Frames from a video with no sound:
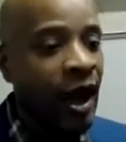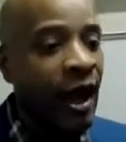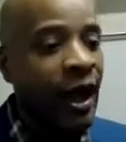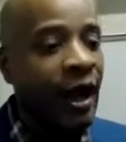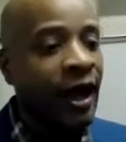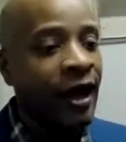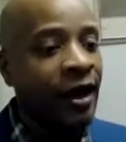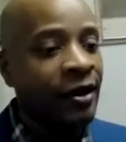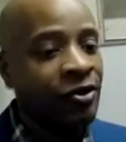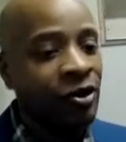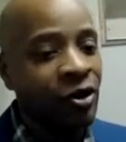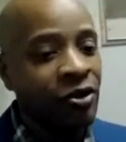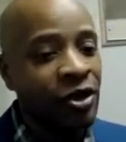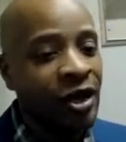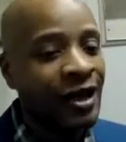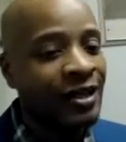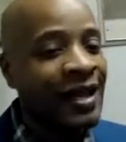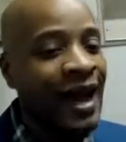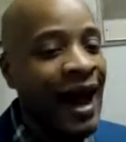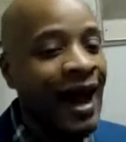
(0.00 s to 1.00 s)
And so
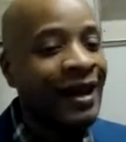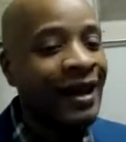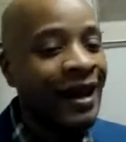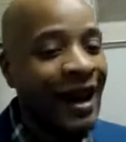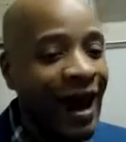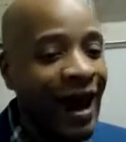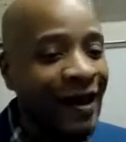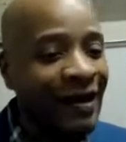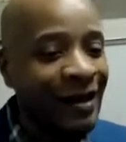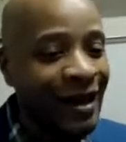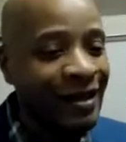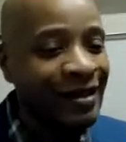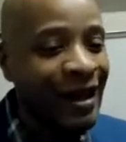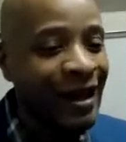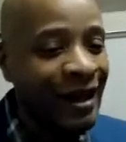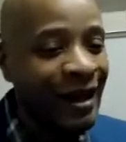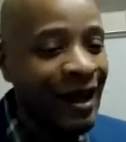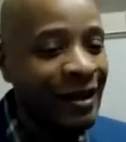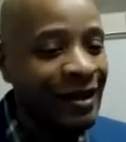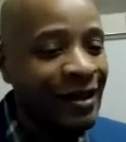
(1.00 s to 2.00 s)
it's kind of like, let's
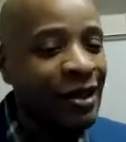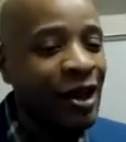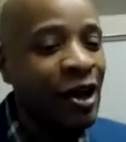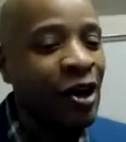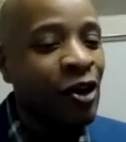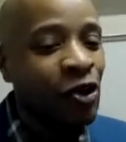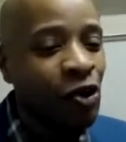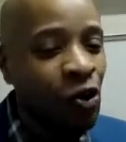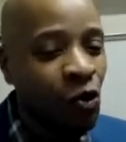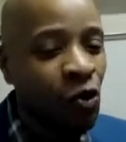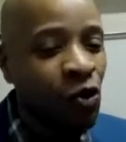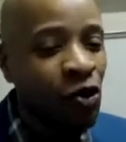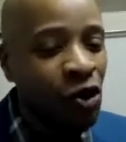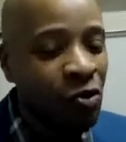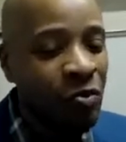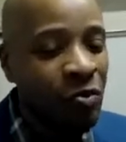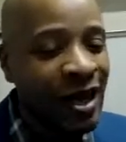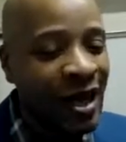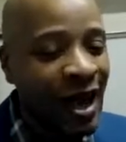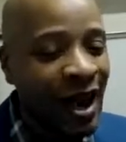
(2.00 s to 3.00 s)
say like this,
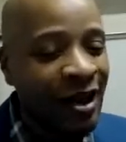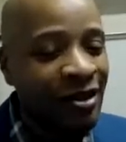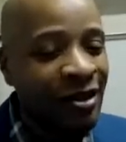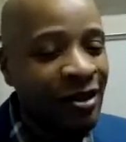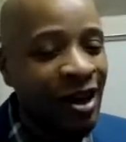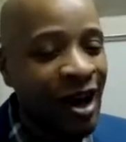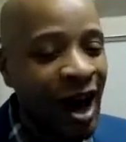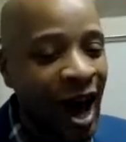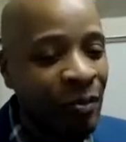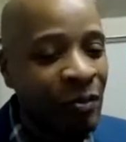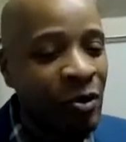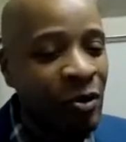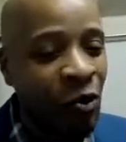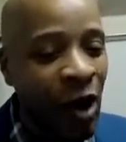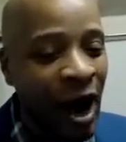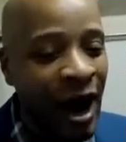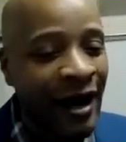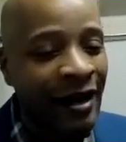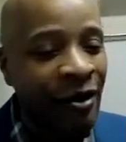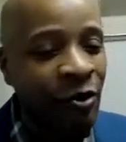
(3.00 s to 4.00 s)
you became the
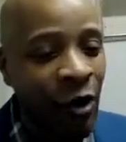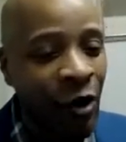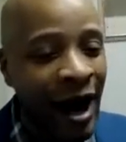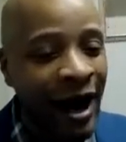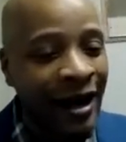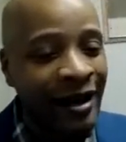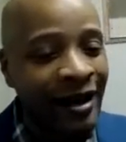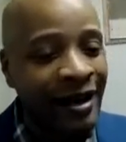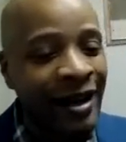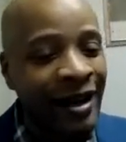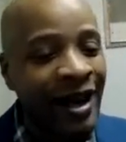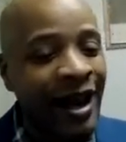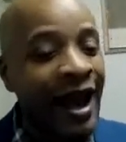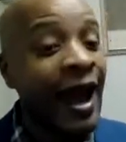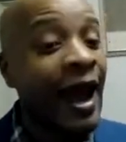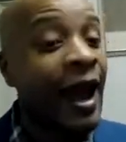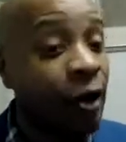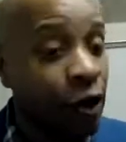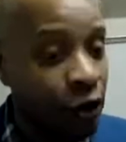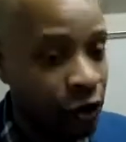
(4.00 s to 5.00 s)
copyright
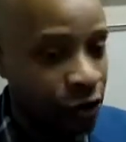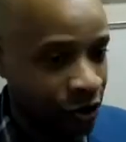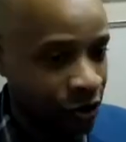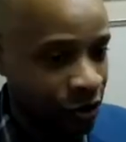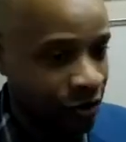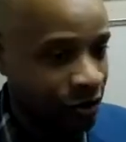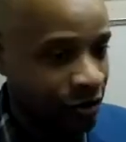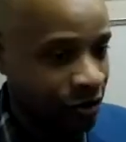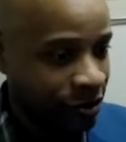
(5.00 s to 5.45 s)
editor.